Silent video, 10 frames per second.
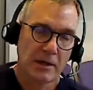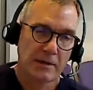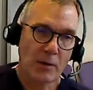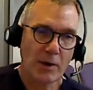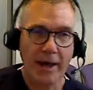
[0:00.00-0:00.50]

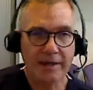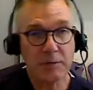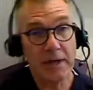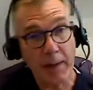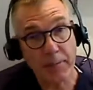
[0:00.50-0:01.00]
Now, what has
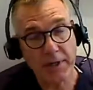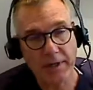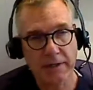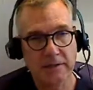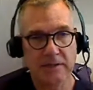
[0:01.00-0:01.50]
been
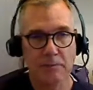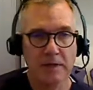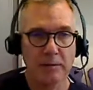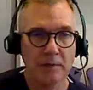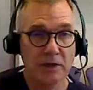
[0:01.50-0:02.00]
happening is some
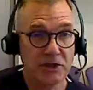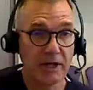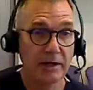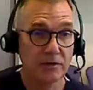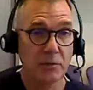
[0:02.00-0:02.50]
people have been
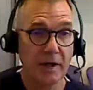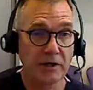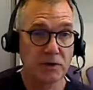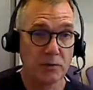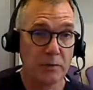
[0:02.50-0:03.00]
checking to make
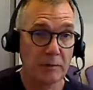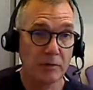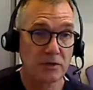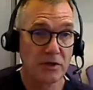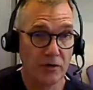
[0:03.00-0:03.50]
sure
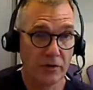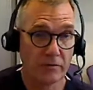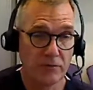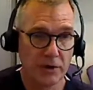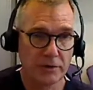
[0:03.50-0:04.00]
people
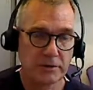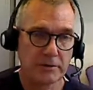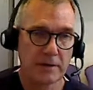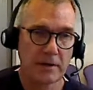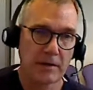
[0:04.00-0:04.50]

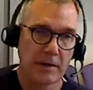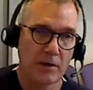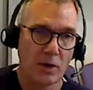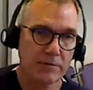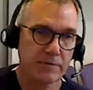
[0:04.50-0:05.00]
seroconvert. Uh,
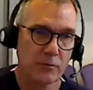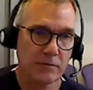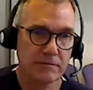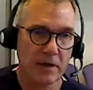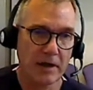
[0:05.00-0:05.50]
and often we
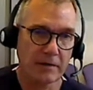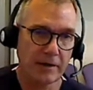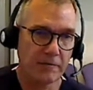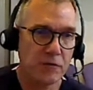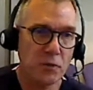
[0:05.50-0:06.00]
find
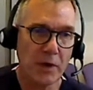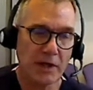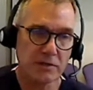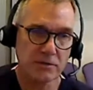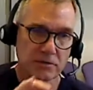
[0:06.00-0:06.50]
that a few
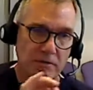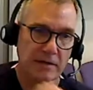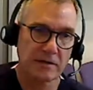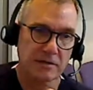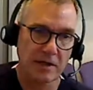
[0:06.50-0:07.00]
patients who've
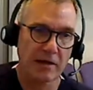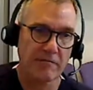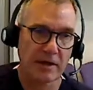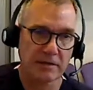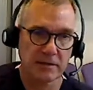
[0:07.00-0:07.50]
had this live
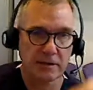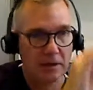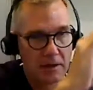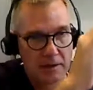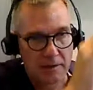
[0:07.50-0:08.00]
vaccine,
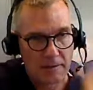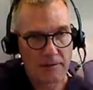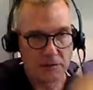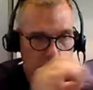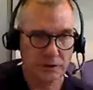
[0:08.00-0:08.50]

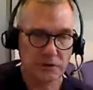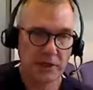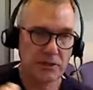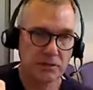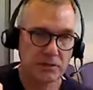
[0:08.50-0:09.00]
the two
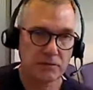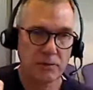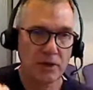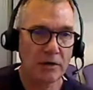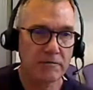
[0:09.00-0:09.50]
injections,
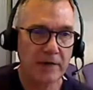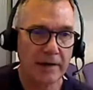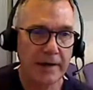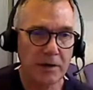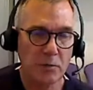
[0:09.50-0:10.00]
we don't
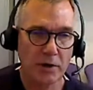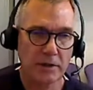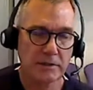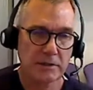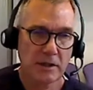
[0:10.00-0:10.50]
find
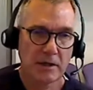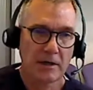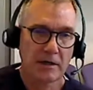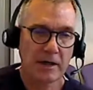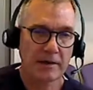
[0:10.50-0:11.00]
antibodies.
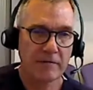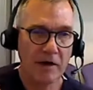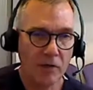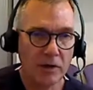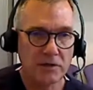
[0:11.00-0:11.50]
Now, the
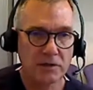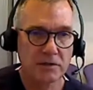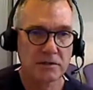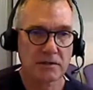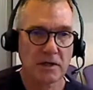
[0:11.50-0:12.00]

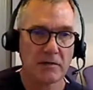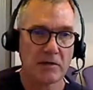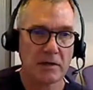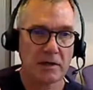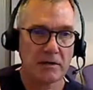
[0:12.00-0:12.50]
virologists and
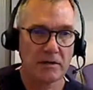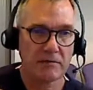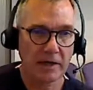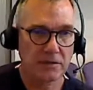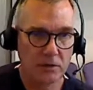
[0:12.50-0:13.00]
the
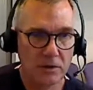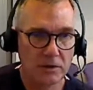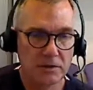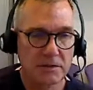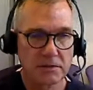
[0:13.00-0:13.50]

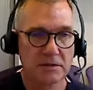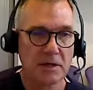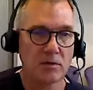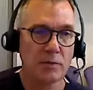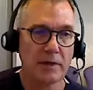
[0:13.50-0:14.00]
vaccinologists
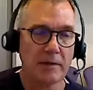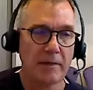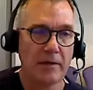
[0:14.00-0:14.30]
tell me